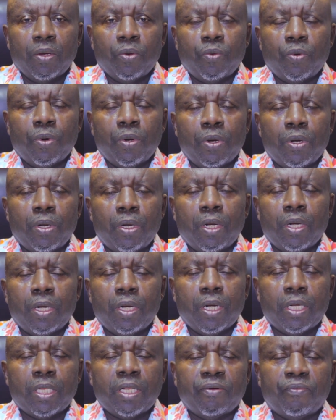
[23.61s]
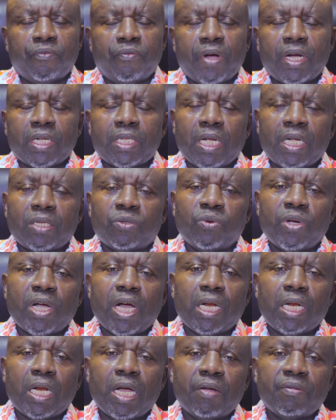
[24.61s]
The fact that we
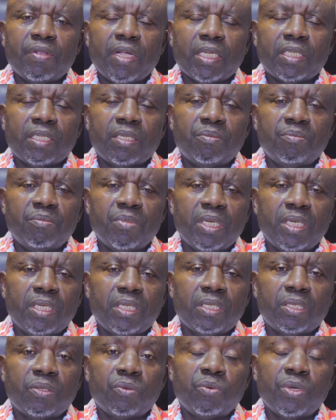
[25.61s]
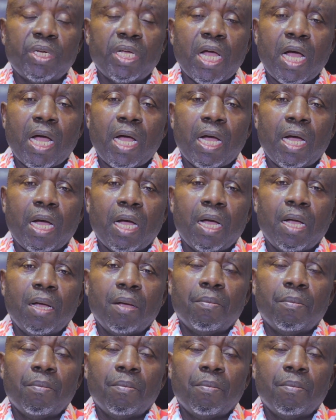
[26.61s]
are alive doesn't mean we are